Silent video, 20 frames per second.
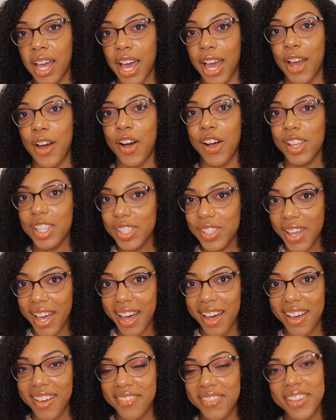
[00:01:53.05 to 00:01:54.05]
I also
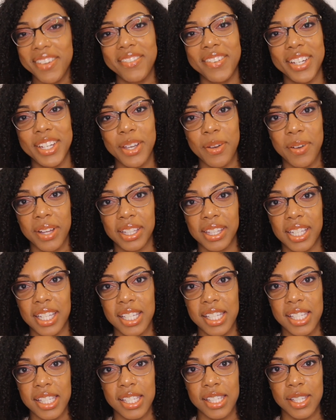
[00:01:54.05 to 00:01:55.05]
have a video on
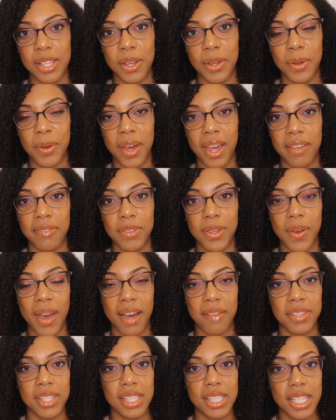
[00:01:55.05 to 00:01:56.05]
this, so if you
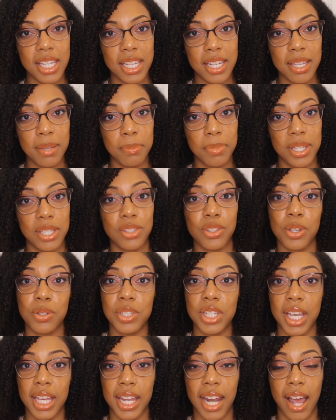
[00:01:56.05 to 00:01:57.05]
haven't seen it, please go
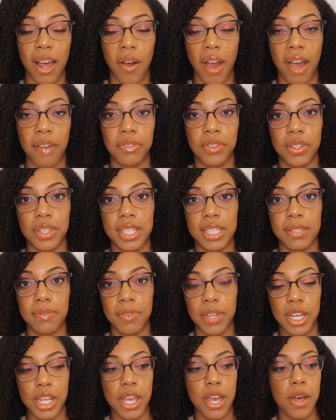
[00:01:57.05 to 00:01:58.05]
check it out after this
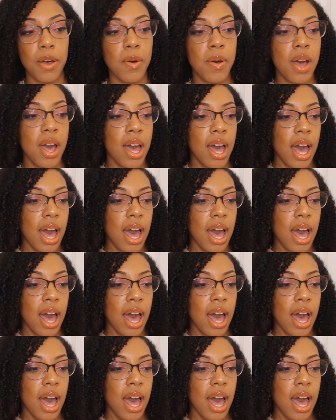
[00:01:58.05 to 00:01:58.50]
video.